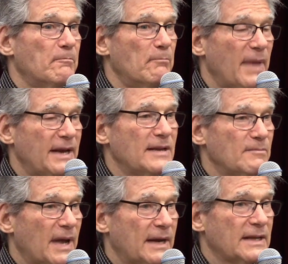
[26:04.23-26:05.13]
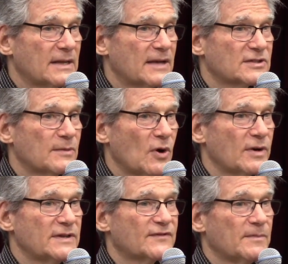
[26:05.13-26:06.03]
many
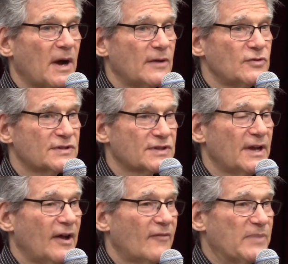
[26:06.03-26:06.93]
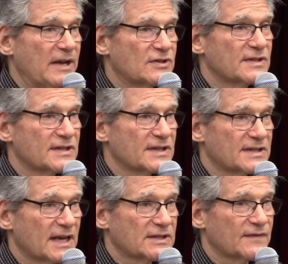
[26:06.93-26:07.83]
testimonies from hundreds of patients
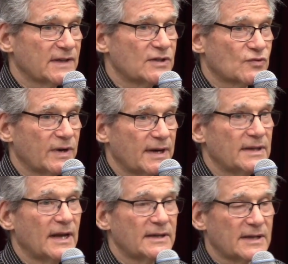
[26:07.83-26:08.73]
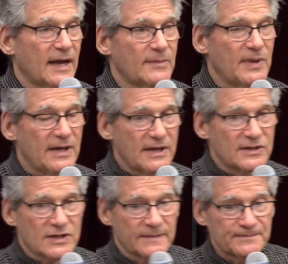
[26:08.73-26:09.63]
successfully treated,
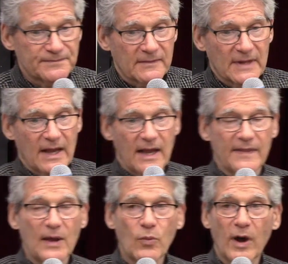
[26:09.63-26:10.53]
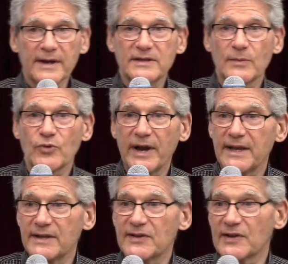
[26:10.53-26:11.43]
diabetes. And they wanted to
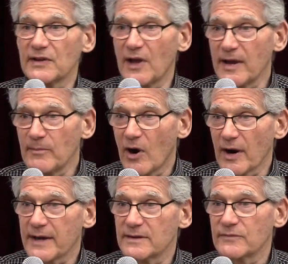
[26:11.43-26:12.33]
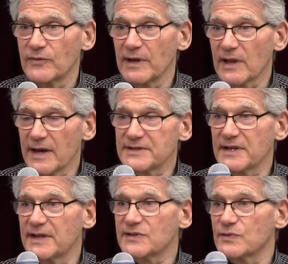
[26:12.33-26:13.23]
break into the Lyme market,
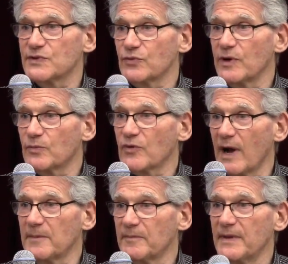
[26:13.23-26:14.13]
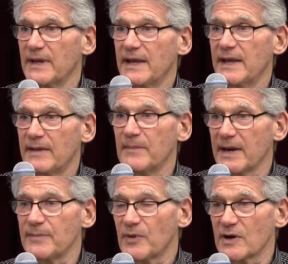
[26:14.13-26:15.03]
realizing this was a real problem in
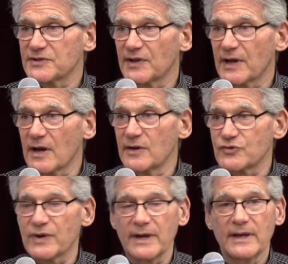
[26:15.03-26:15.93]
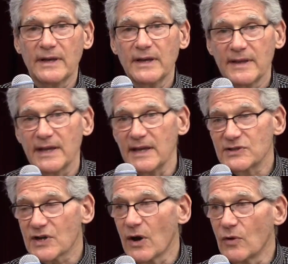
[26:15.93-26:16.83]
many parts of the country, the
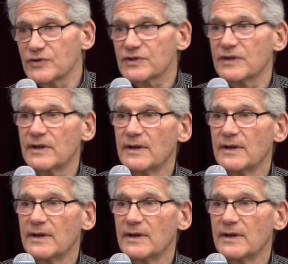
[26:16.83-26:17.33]
East Coast,